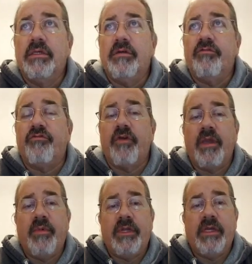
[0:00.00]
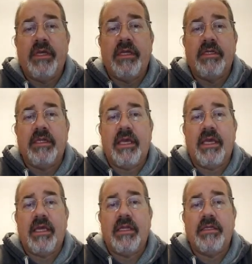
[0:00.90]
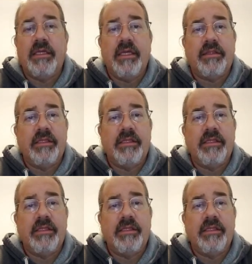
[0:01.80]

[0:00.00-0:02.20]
frame it in and get